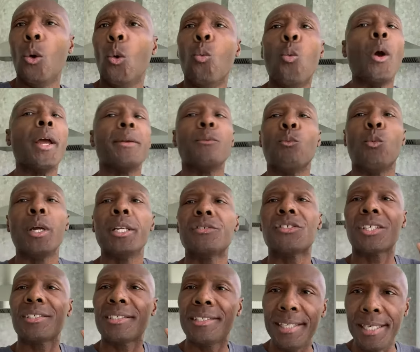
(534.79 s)
When, when
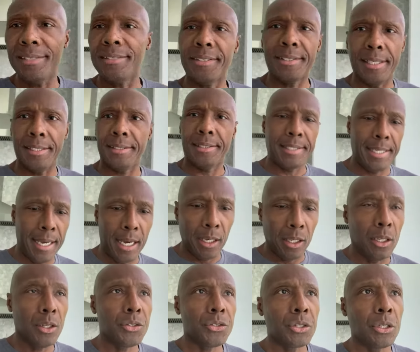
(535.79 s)
statistics tell
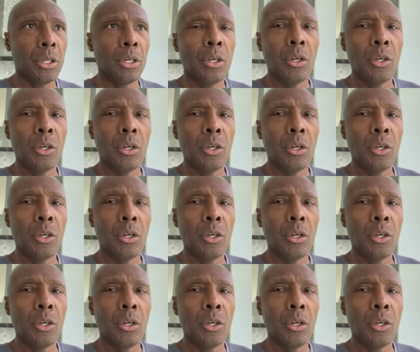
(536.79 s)
us